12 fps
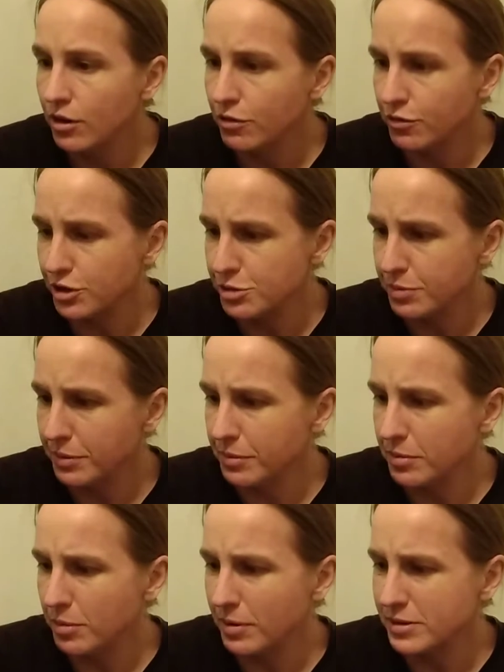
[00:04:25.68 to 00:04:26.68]
First Premium
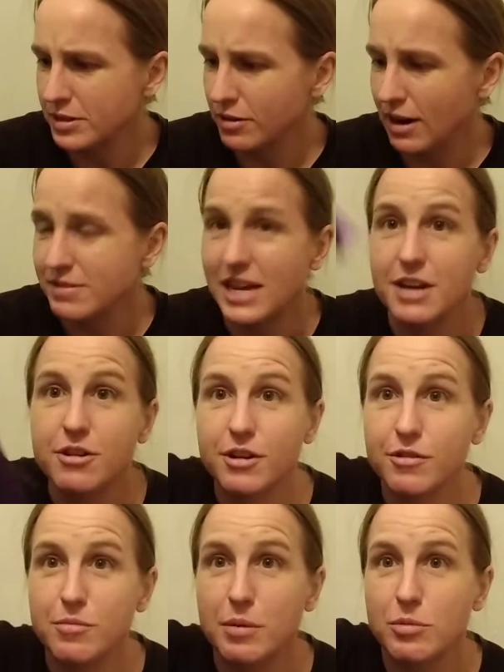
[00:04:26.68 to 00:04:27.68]
Home Arts and Crafts. I don't
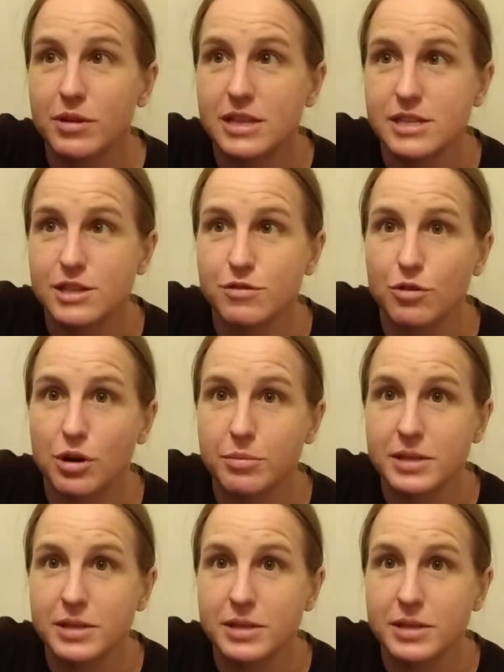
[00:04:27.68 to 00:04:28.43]
even remember what this is for,